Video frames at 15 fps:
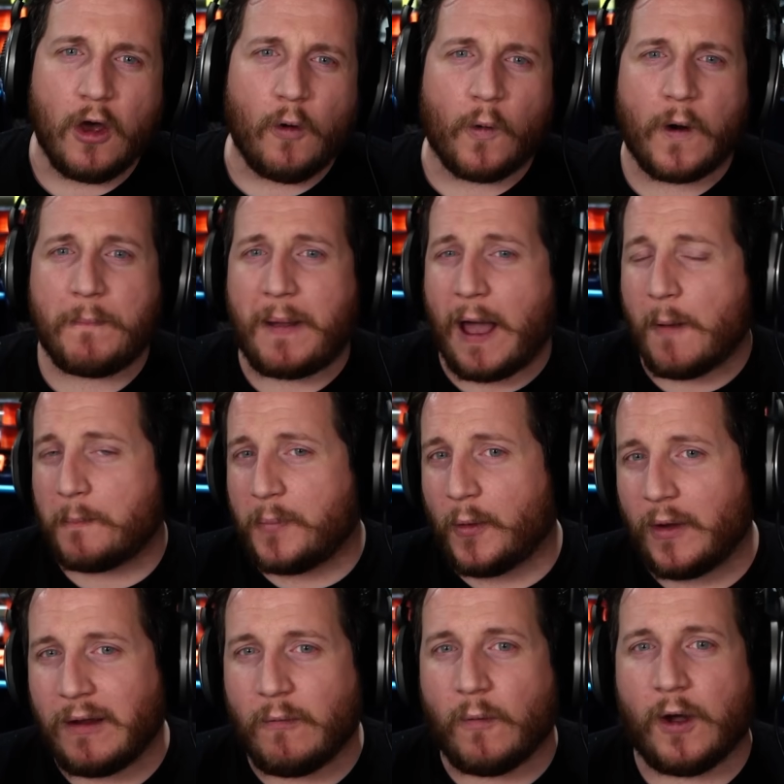or about zero
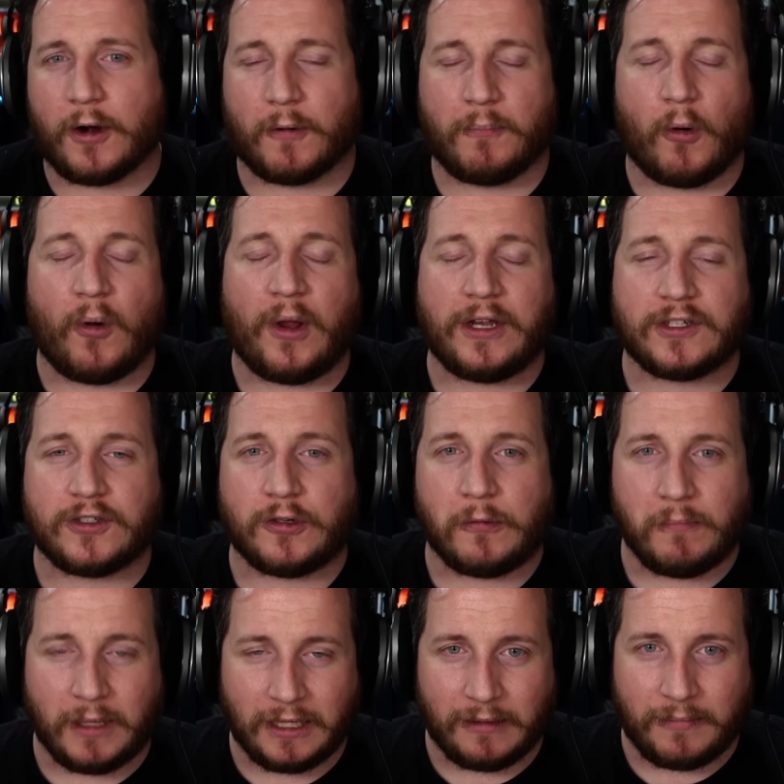point one or zero point two
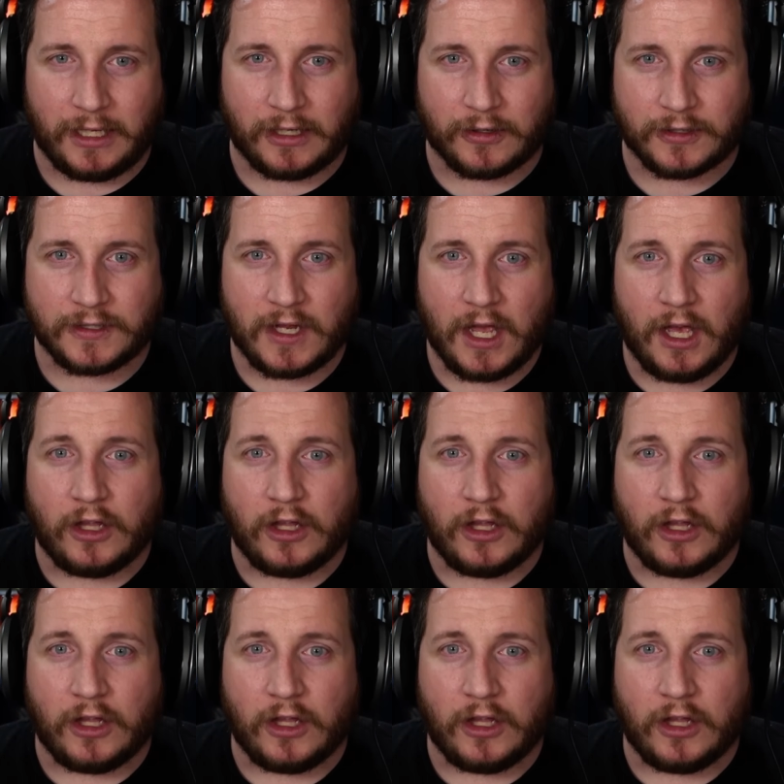millimeters.